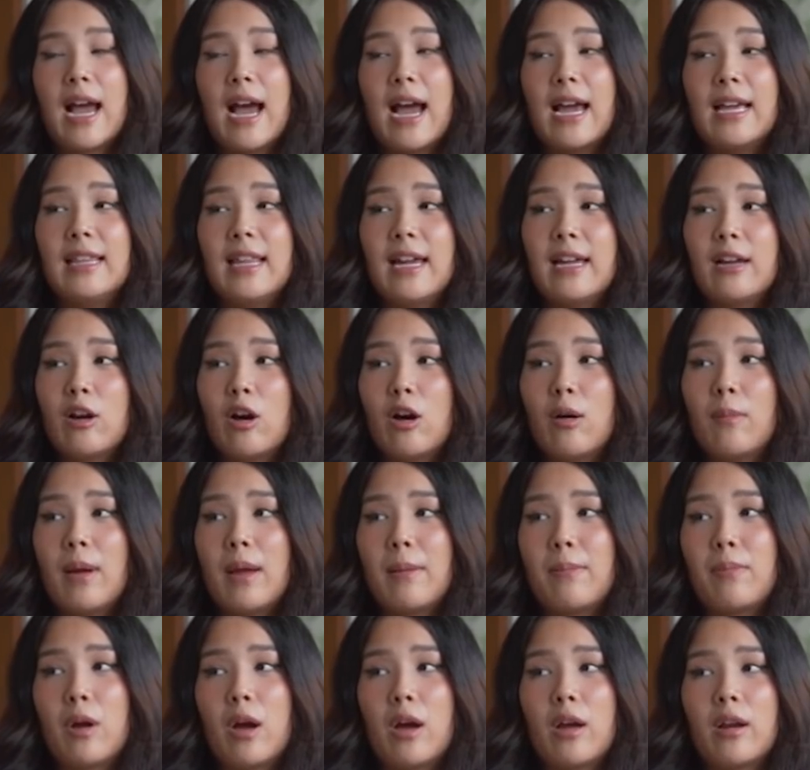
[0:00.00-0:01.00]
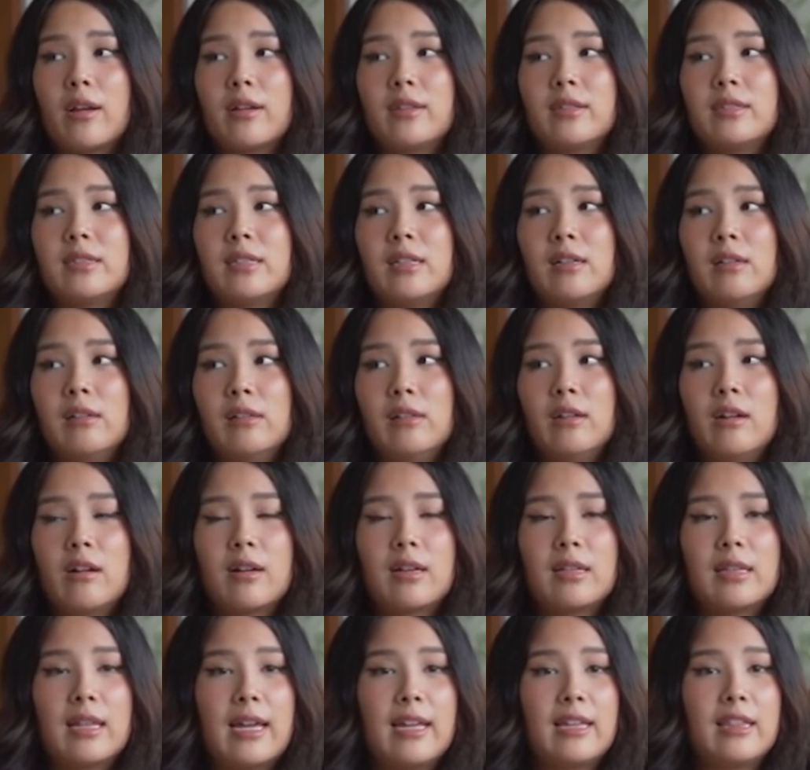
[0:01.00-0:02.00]
I like all my products to
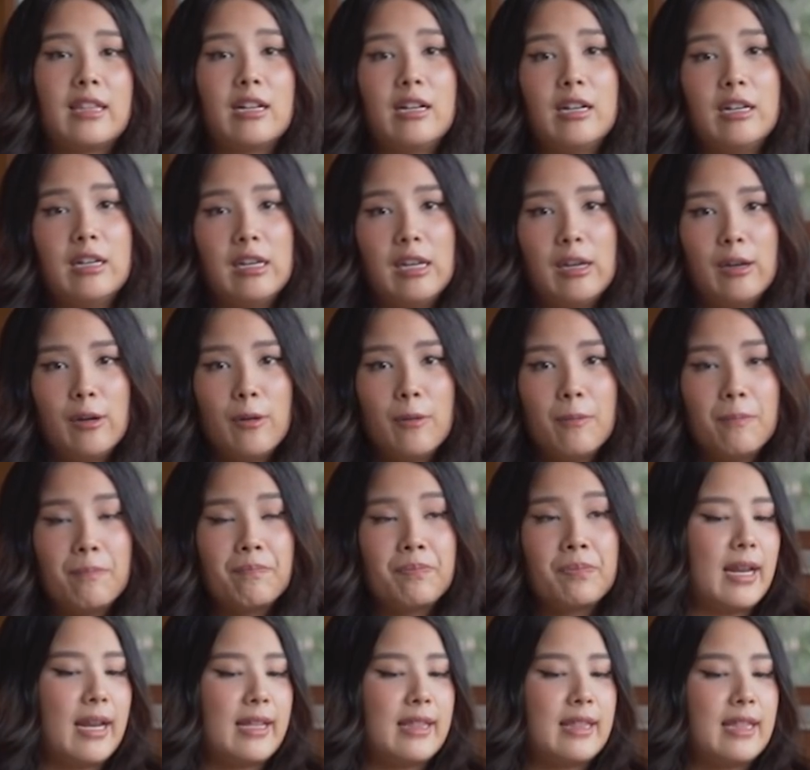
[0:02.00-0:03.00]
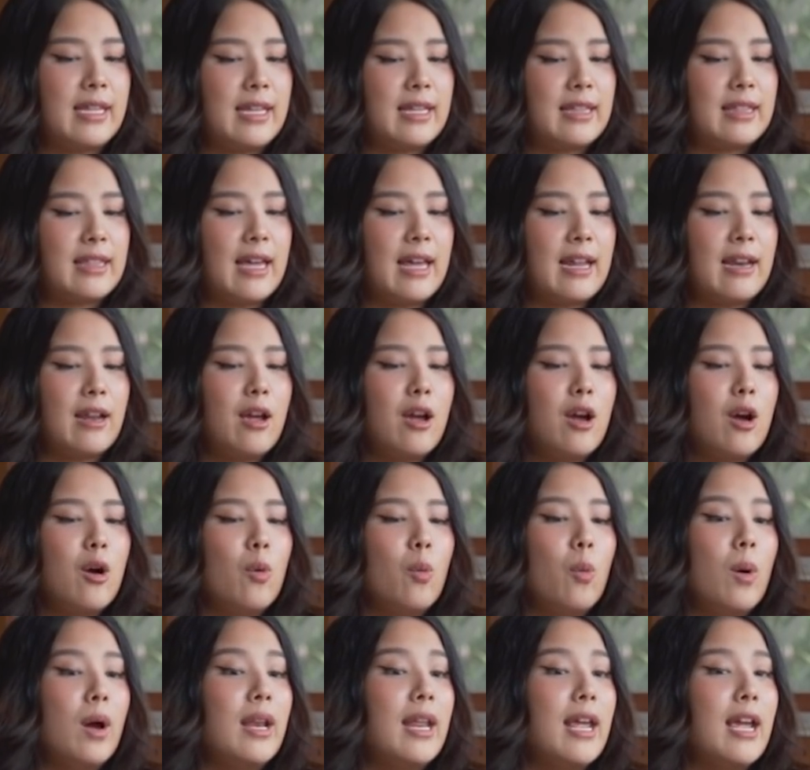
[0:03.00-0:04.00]
look like they're new. I think that
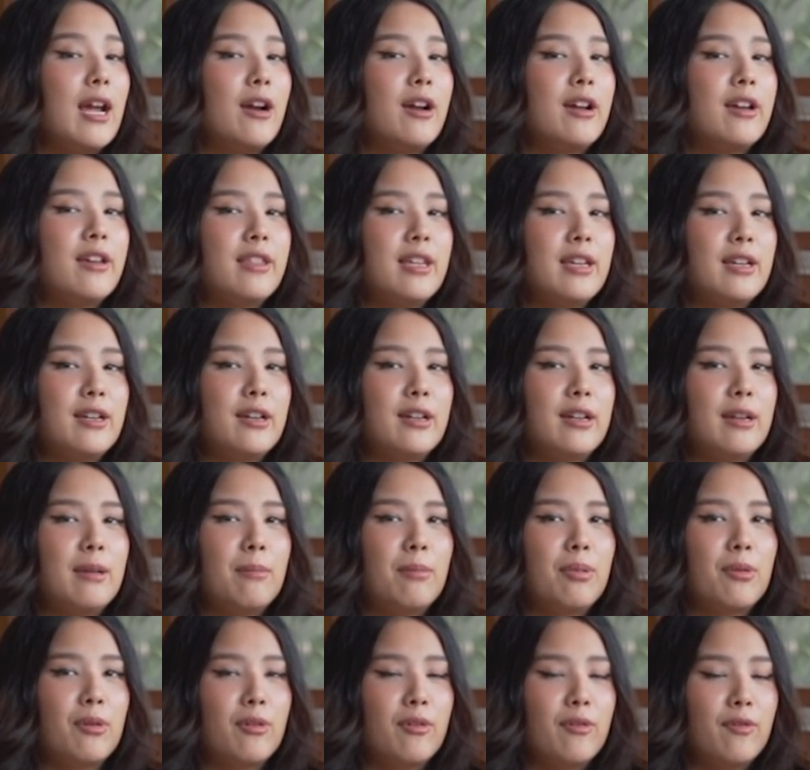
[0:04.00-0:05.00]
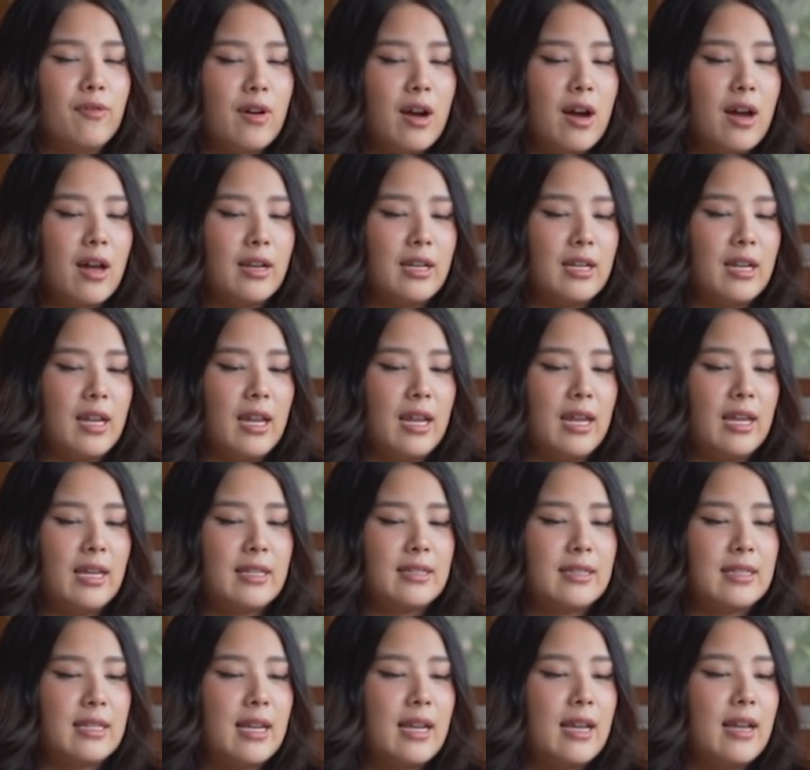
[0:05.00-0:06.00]
one area they could improve on
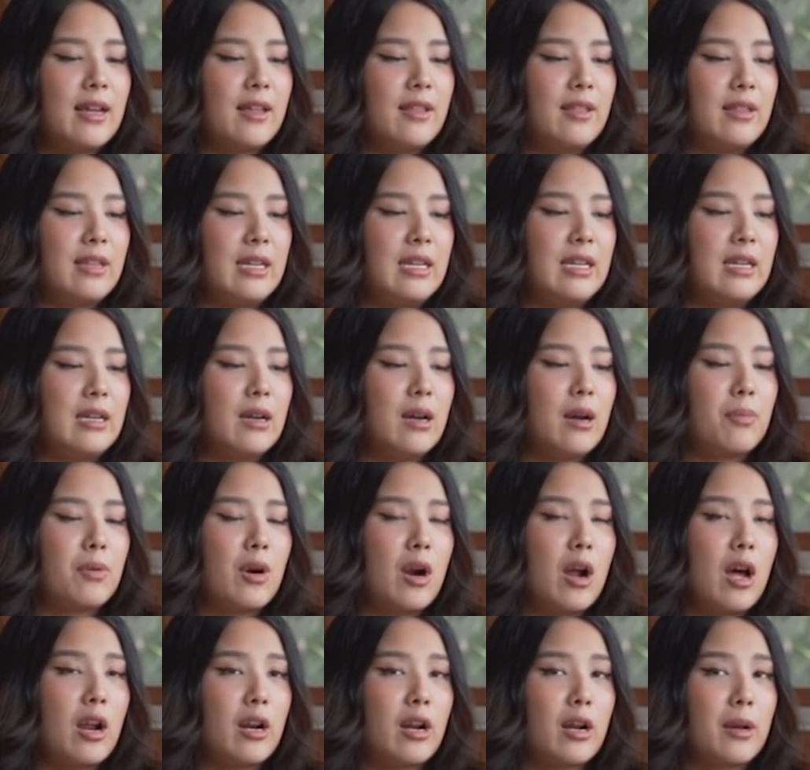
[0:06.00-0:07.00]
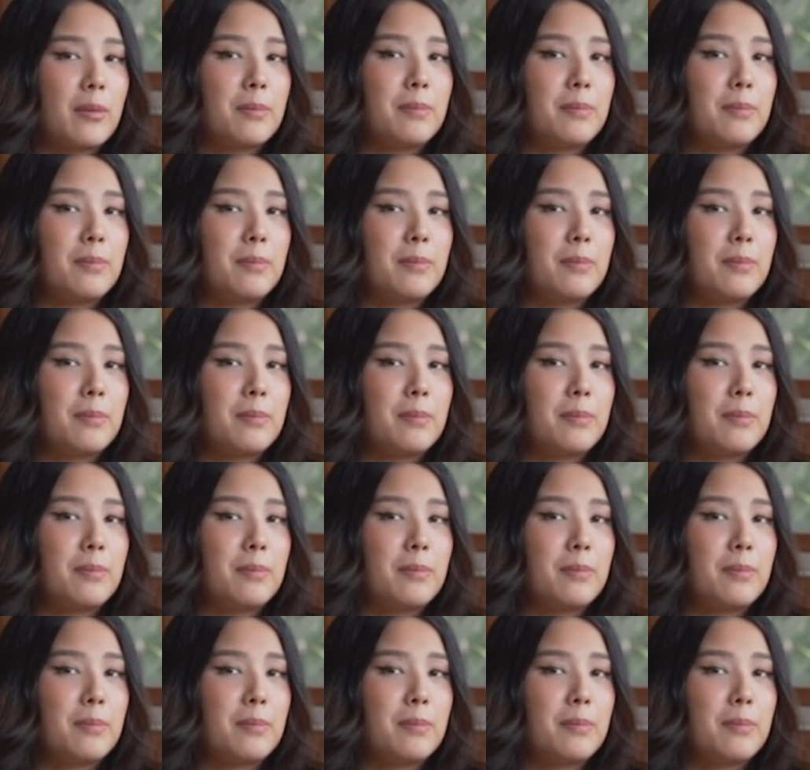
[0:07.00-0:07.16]
is the product